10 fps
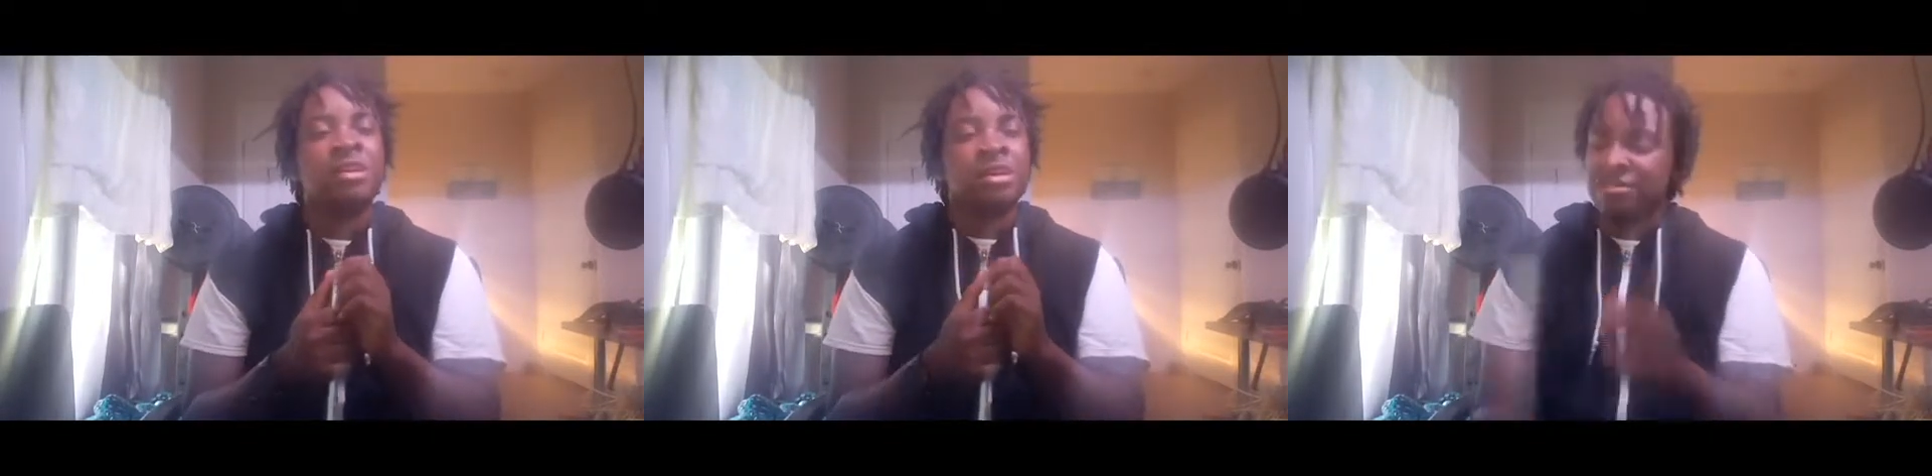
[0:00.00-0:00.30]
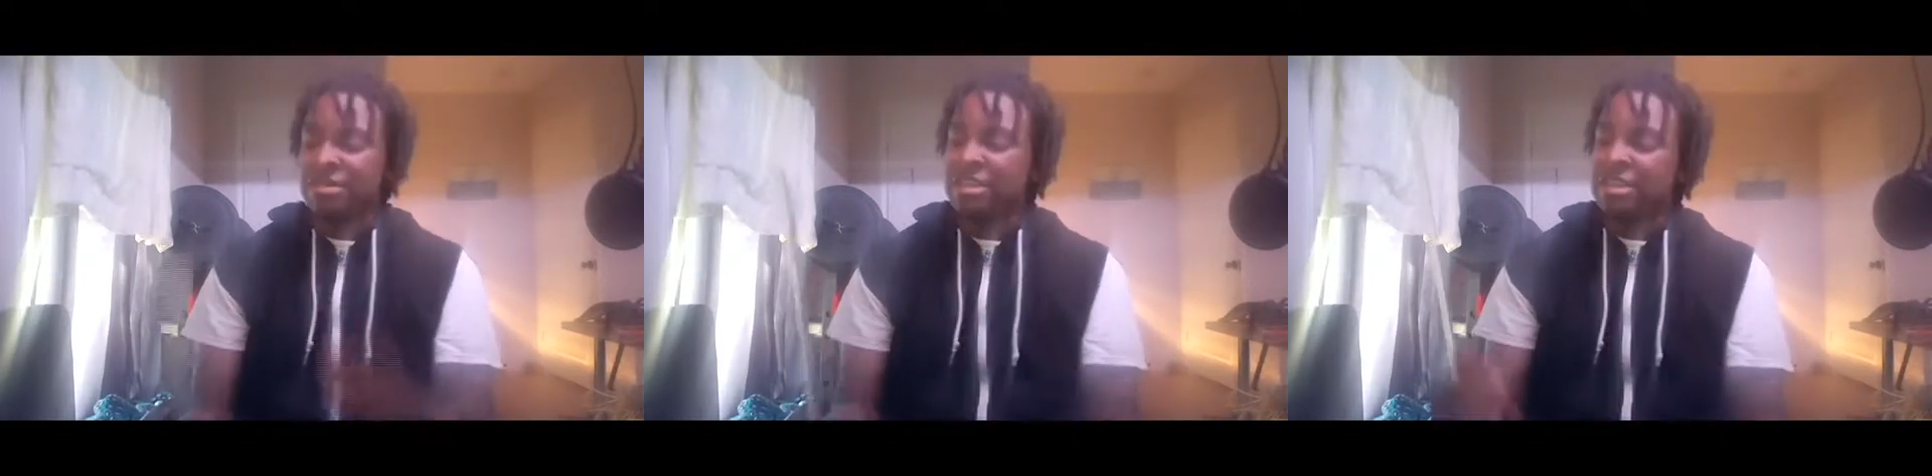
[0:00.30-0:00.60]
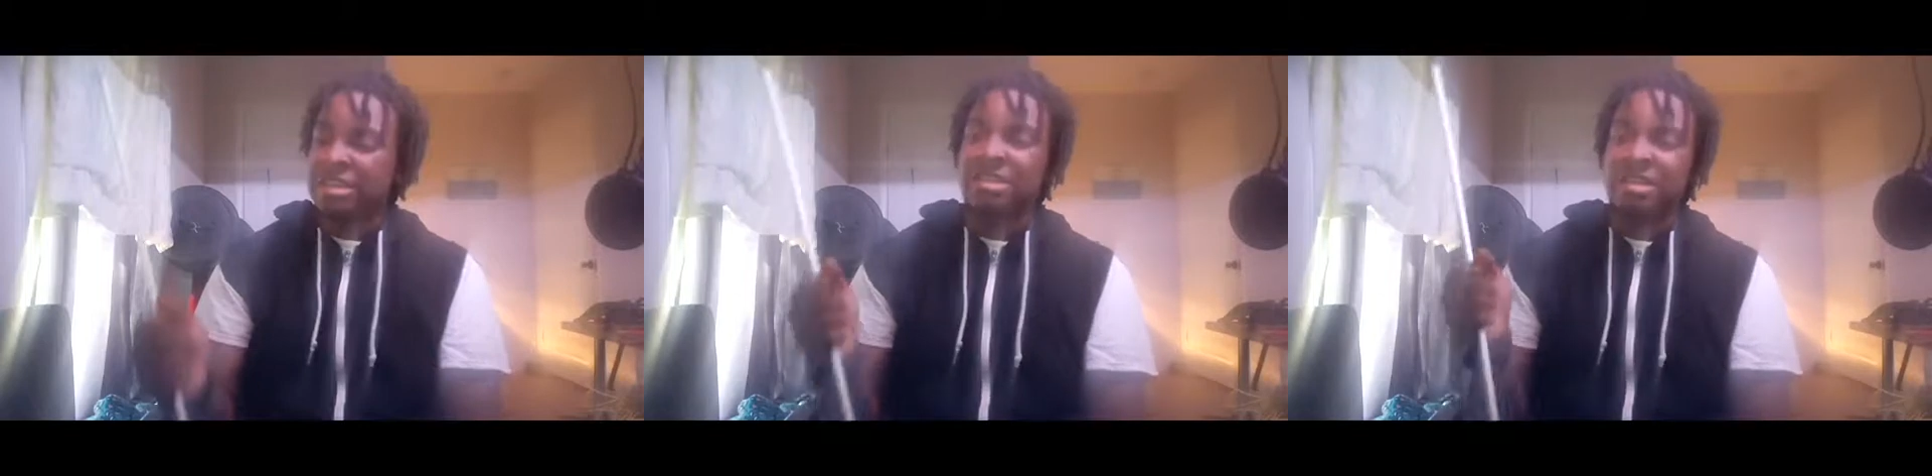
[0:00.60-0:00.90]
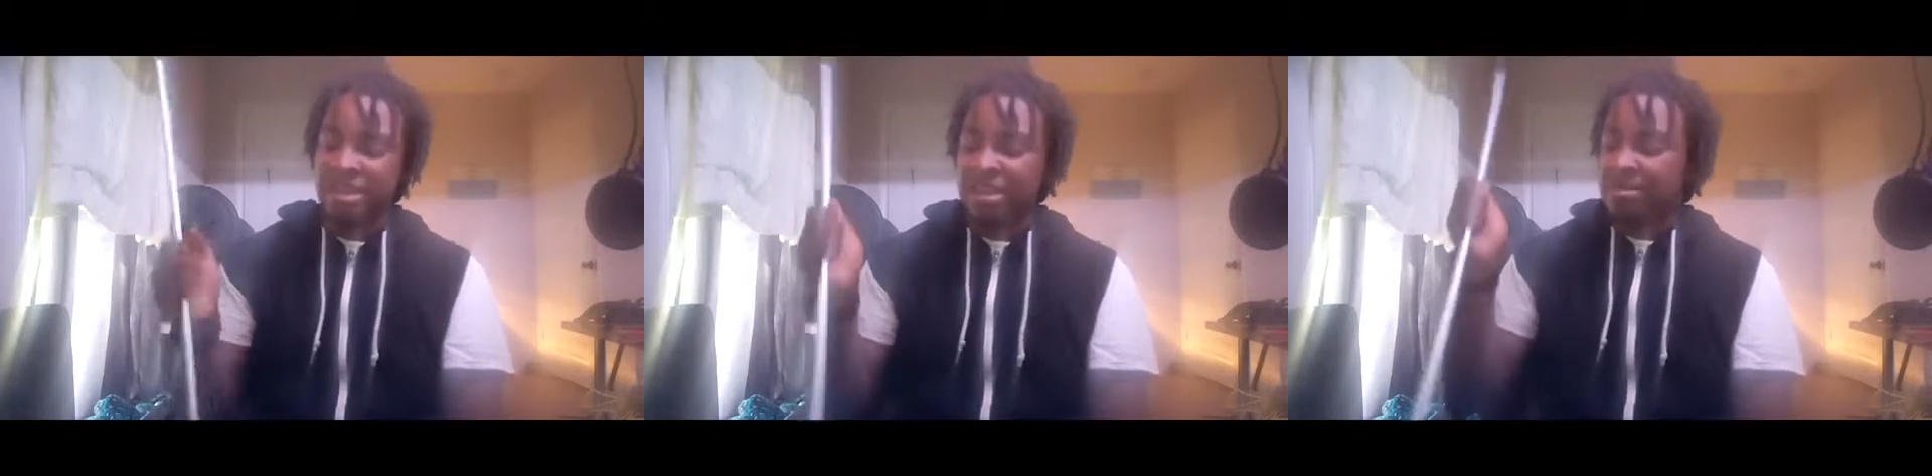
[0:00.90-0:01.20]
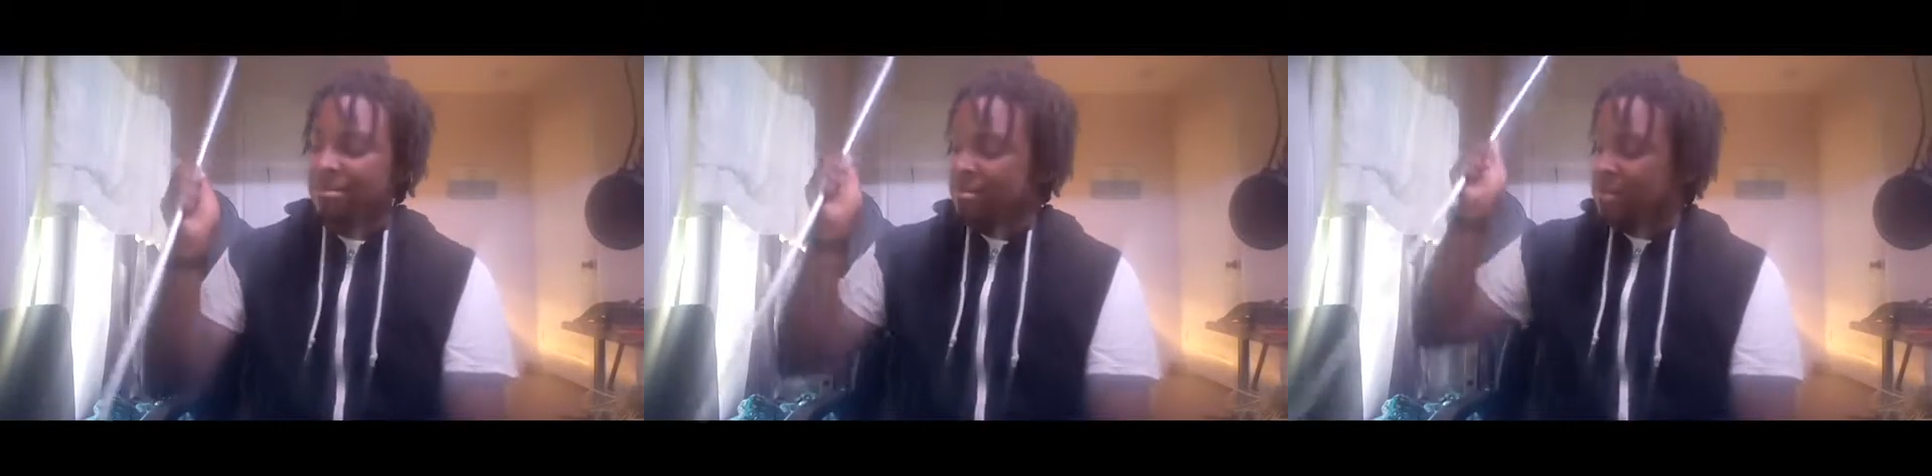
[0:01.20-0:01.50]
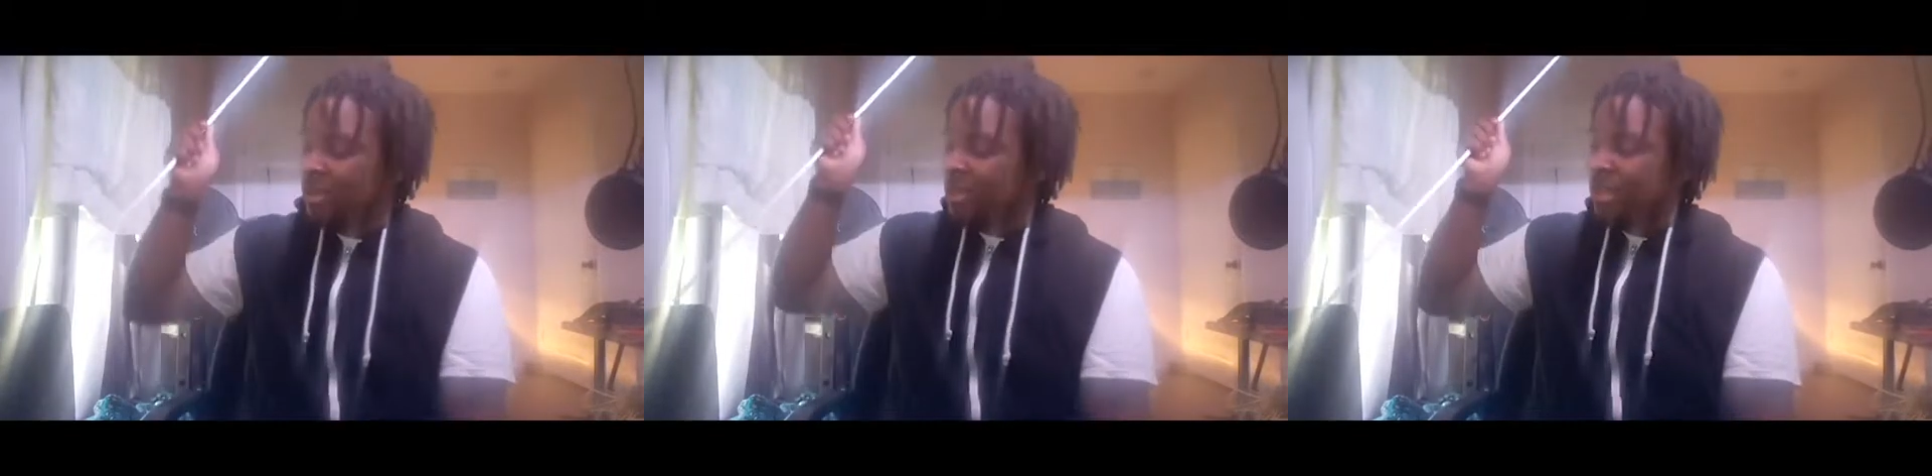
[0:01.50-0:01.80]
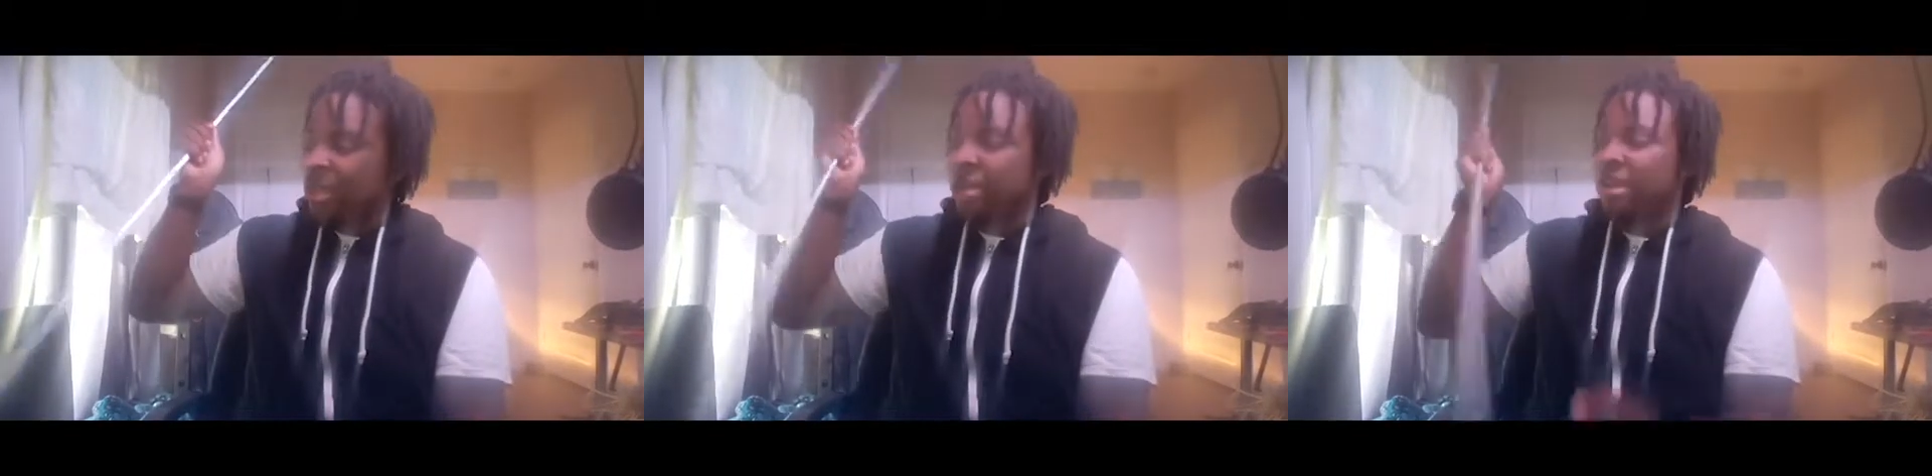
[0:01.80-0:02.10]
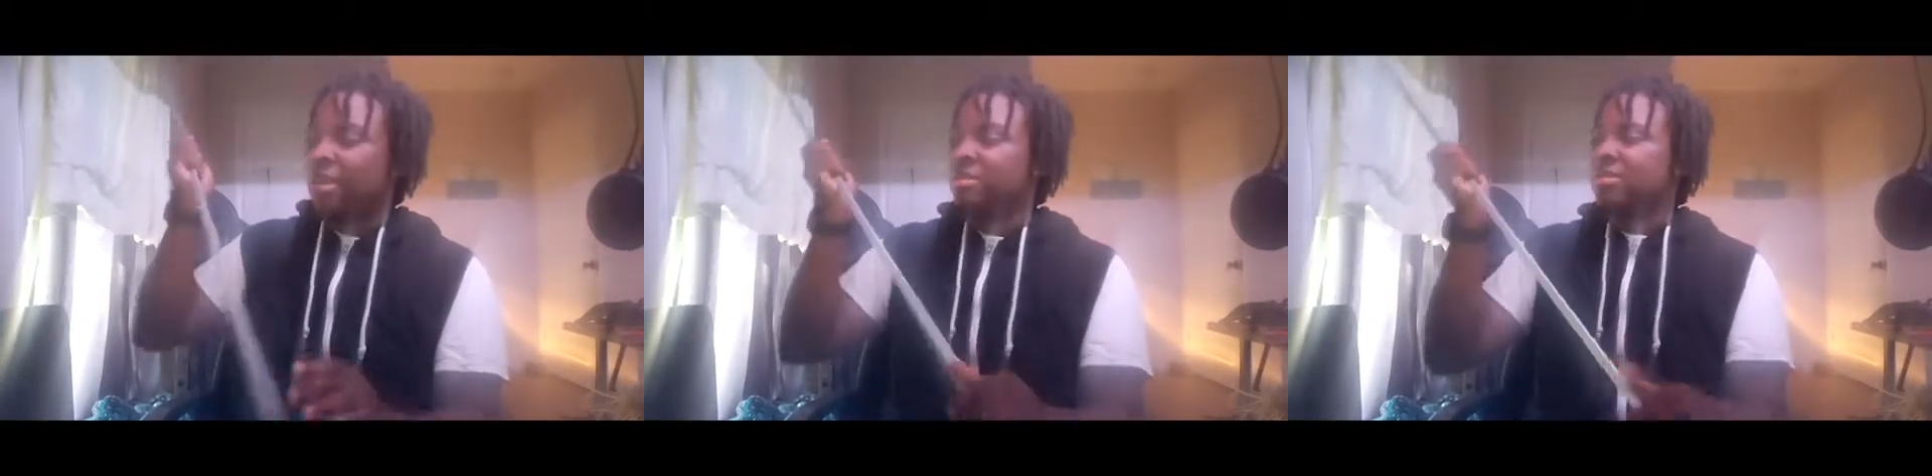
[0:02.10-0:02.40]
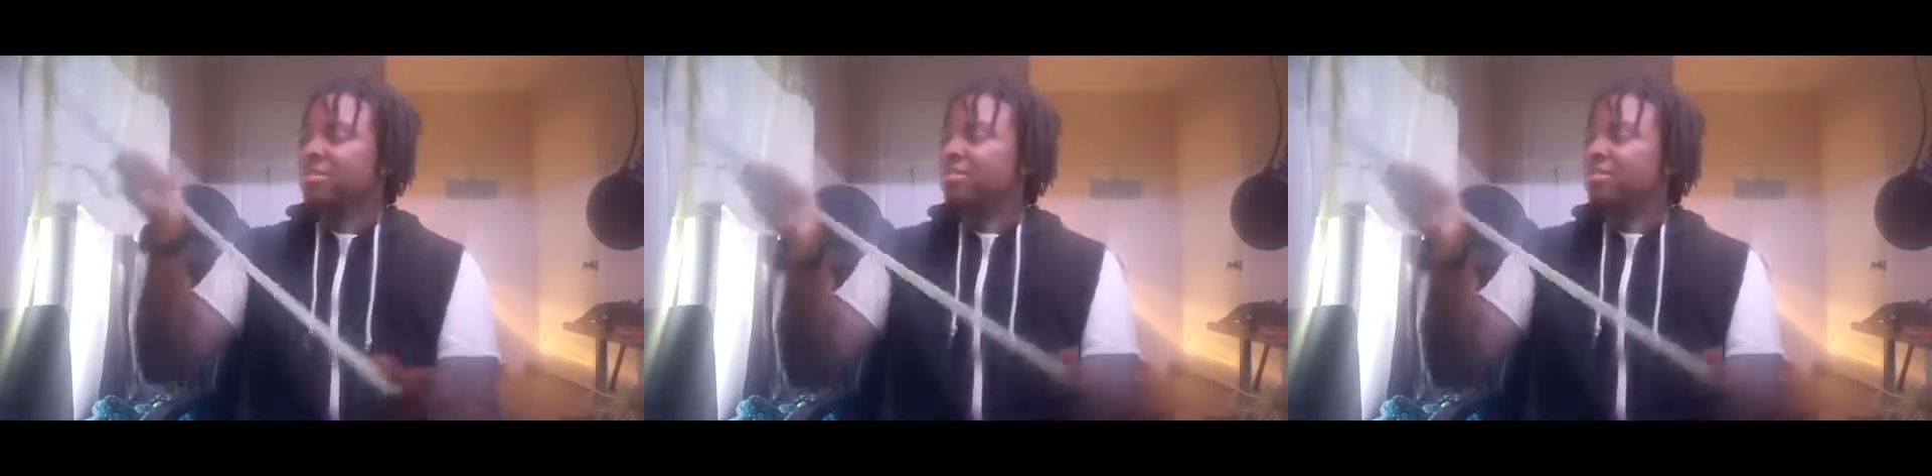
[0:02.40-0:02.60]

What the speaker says: I really like the kit, and